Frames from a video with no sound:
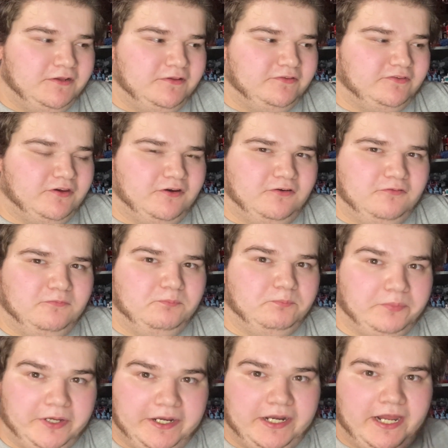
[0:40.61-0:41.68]
So,
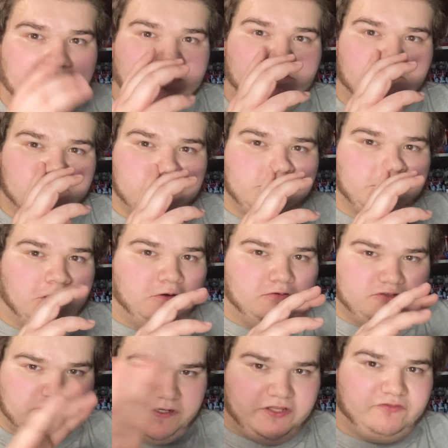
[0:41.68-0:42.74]
but I do show
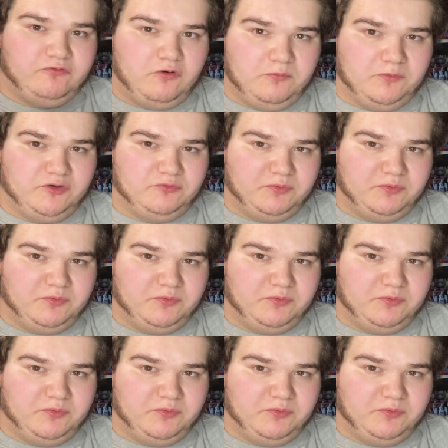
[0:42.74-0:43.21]
Transformers